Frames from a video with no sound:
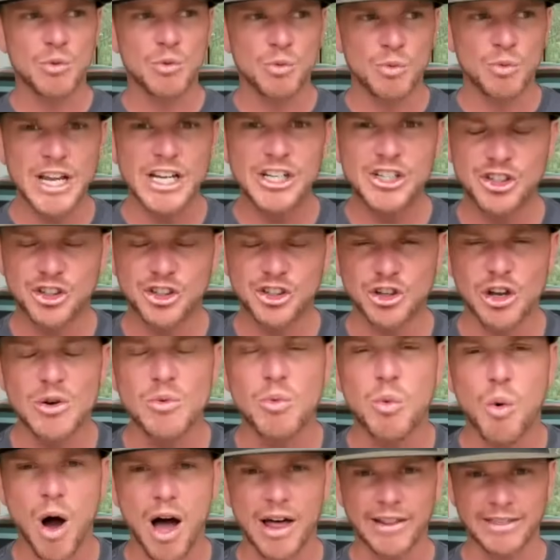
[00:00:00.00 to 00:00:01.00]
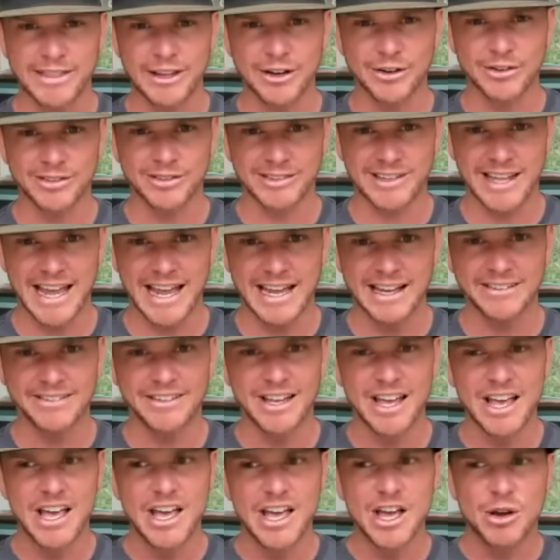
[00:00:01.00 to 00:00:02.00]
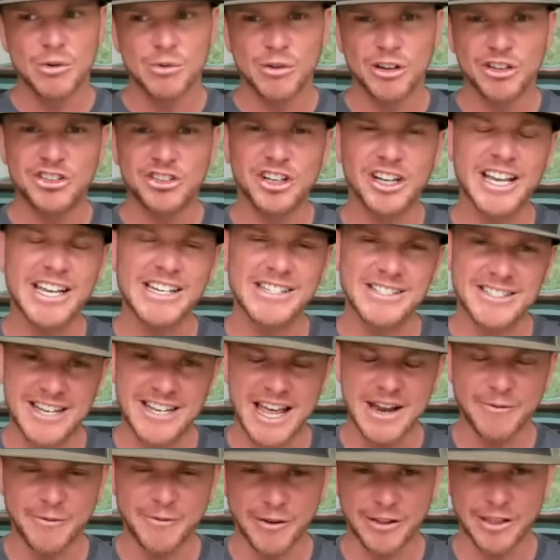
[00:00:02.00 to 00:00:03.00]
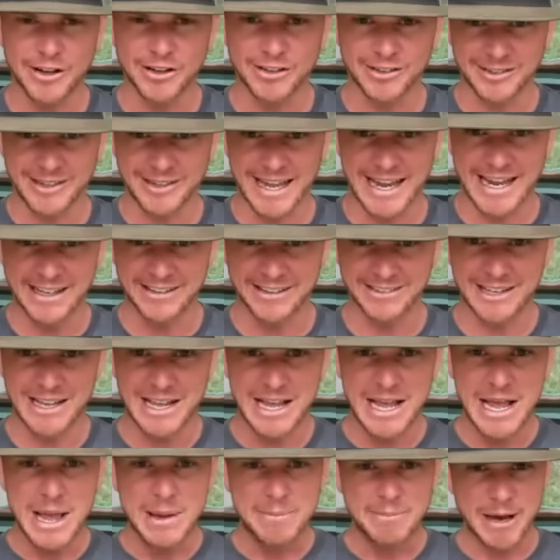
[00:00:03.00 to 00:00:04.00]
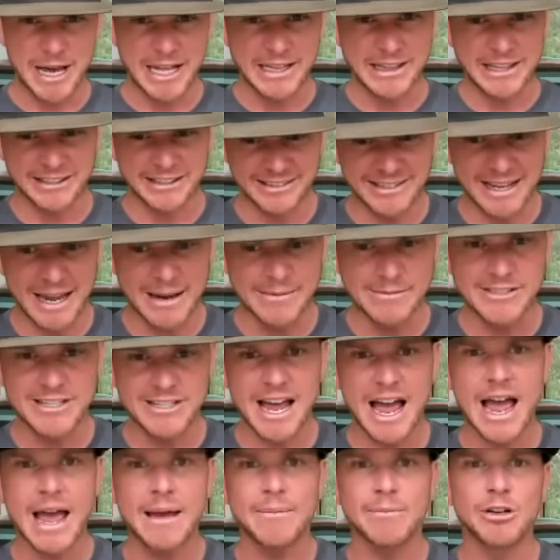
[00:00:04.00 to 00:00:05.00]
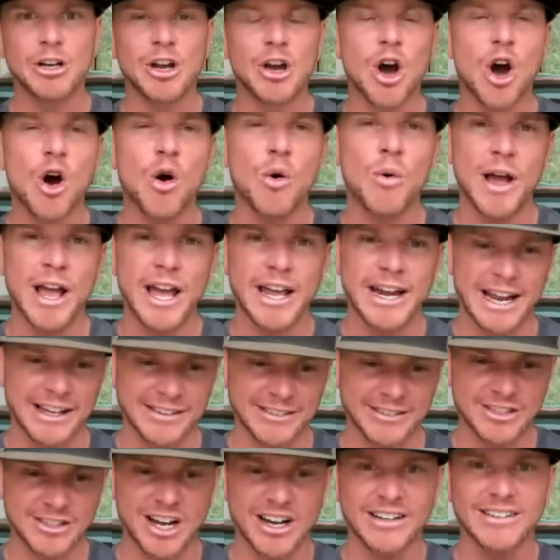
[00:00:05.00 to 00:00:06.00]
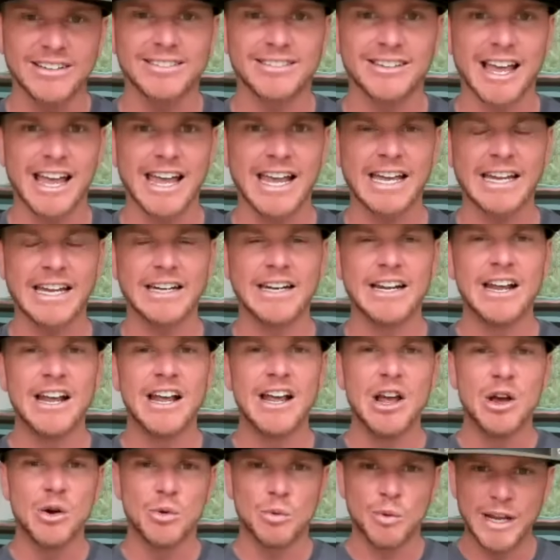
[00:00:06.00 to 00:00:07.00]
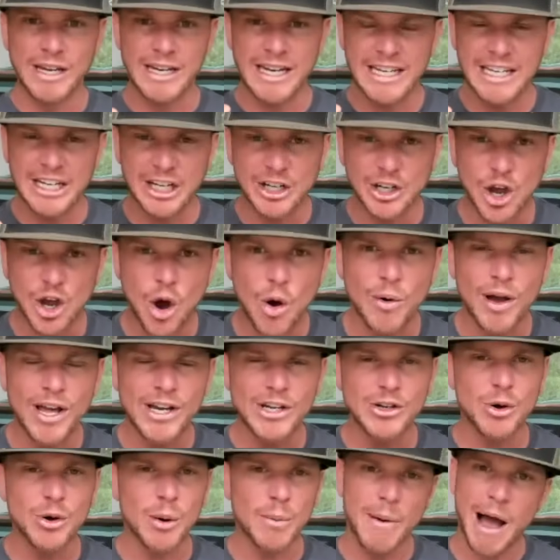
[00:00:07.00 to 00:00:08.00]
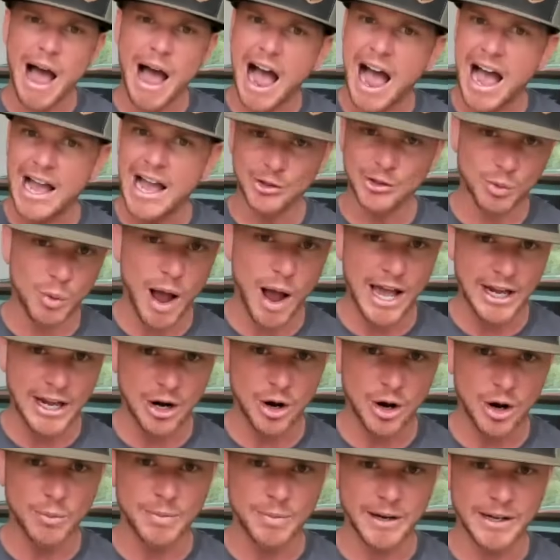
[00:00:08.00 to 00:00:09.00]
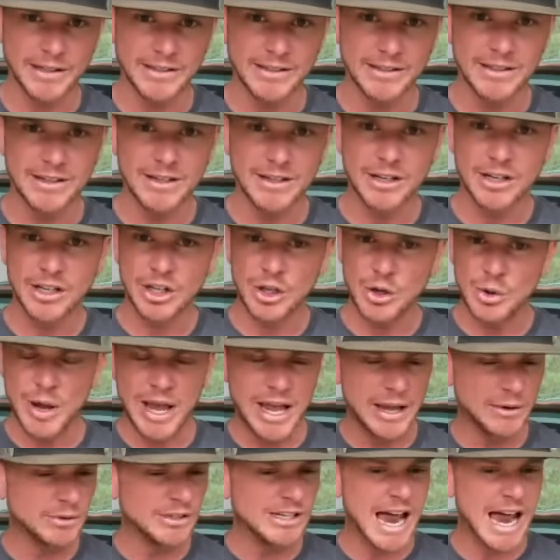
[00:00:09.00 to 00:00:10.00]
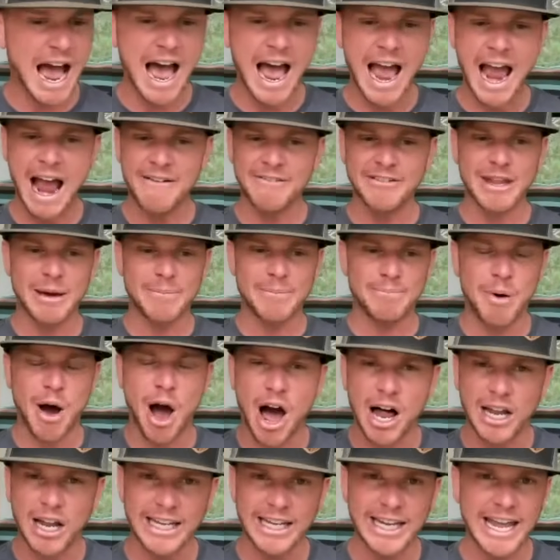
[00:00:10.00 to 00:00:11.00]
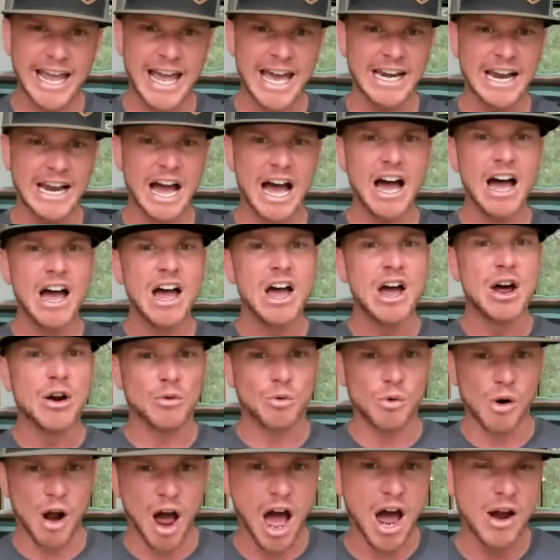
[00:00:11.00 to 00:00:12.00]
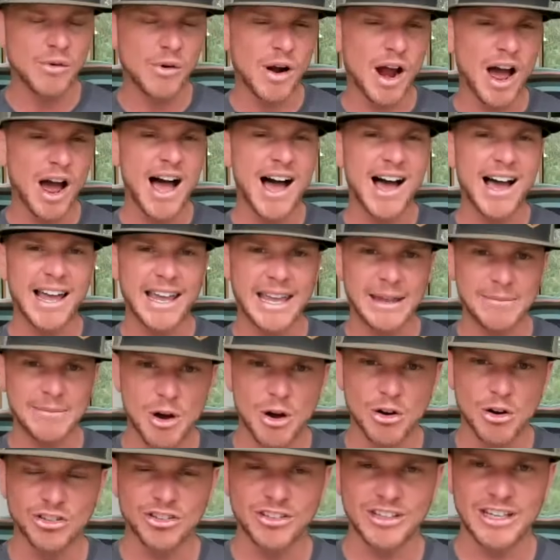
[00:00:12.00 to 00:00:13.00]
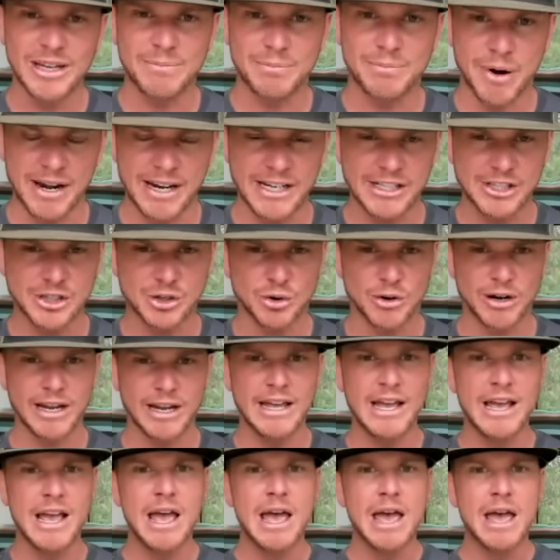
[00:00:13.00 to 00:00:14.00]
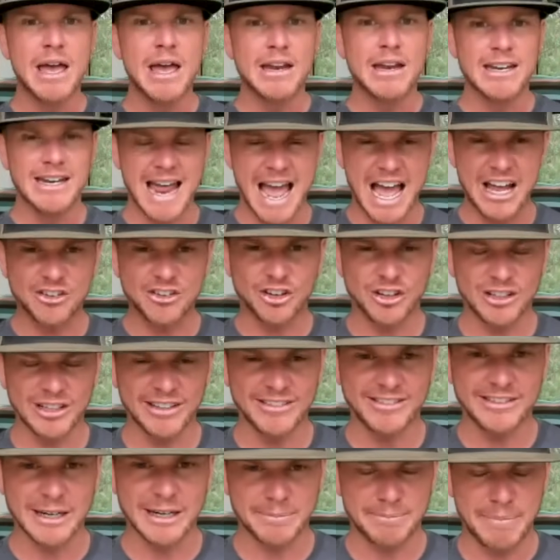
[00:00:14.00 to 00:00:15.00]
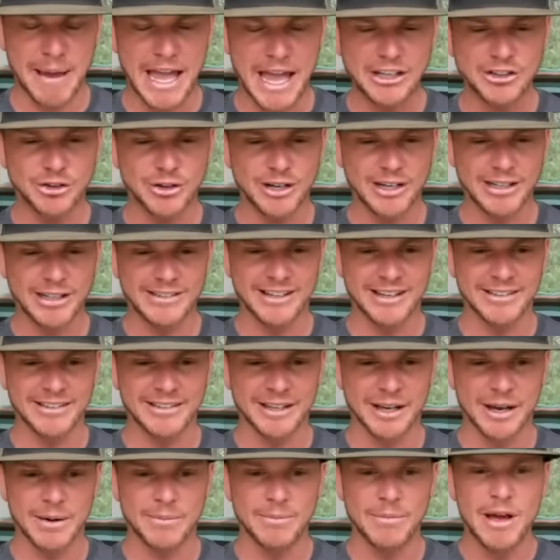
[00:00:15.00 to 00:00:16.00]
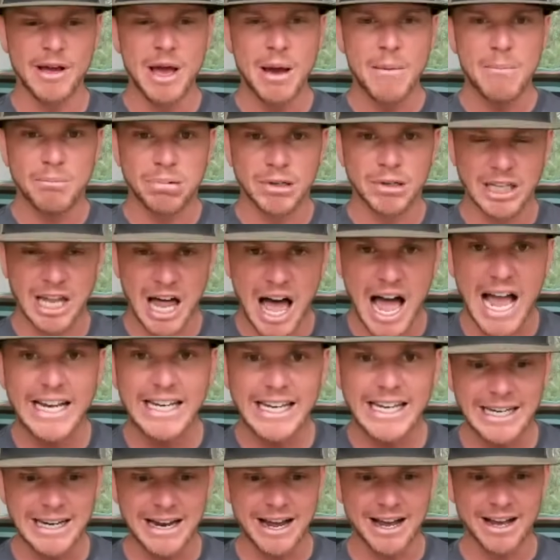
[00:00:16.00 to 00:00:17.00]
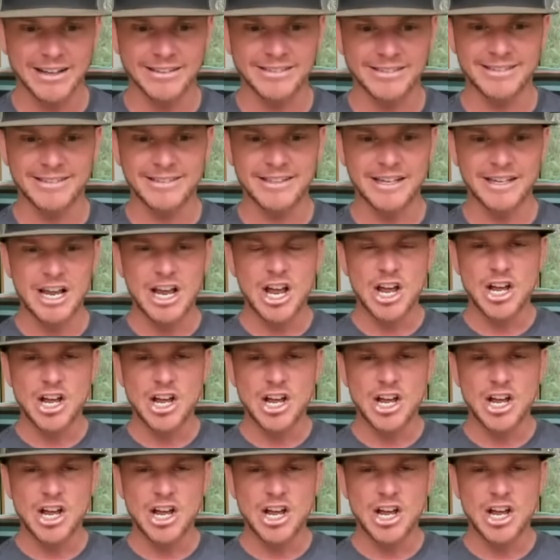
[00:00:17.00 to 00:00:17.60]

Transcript: We should want those things. We should contend for those things. But at the same time, go in, as Doug's saying, we need to go into them eyes wide open. You not having the Pollyanna, rah-rah, emotionally predatory, nationalistic patriotism blinding us.